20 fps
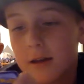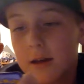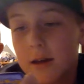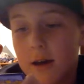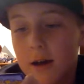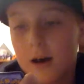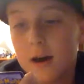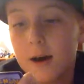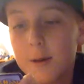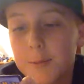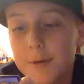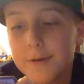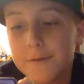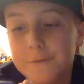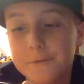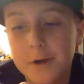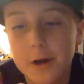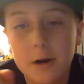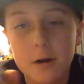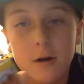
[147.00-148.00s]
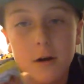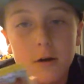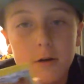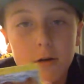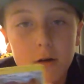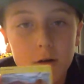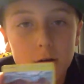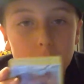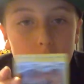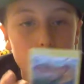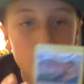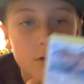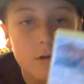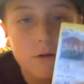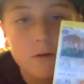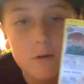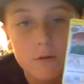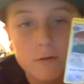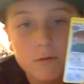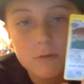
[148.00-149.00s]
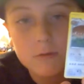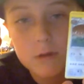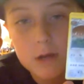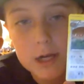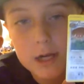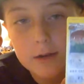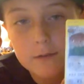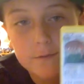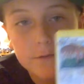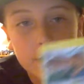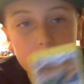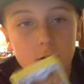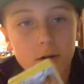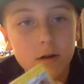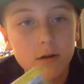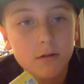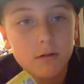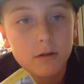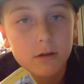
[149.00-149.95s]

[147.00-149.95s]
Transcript: Um, Pharaoh. Ooh, I got Pharaoh.